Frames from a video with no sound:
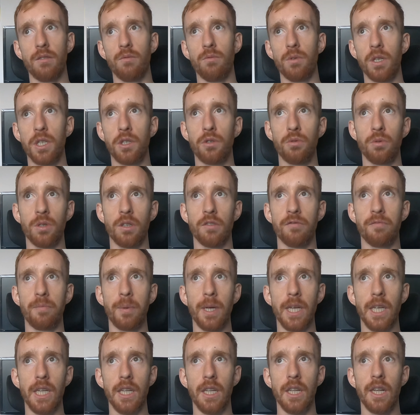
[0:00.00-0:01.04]
which would have
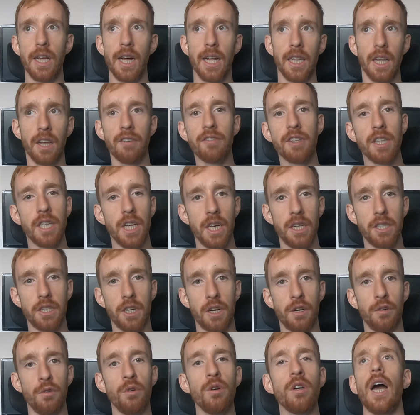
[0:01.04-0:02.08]
been 11 days
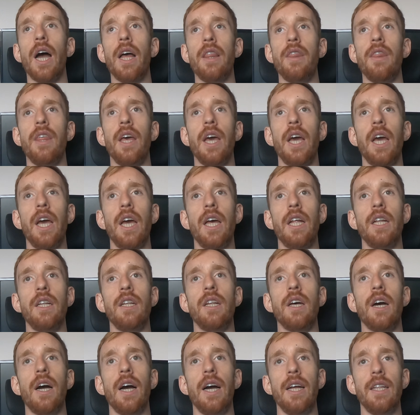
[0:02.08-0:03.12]
out, and then
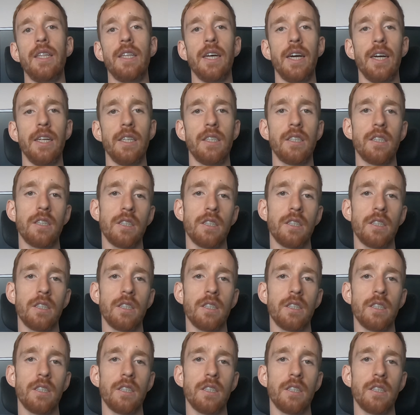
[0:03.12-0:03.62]
I did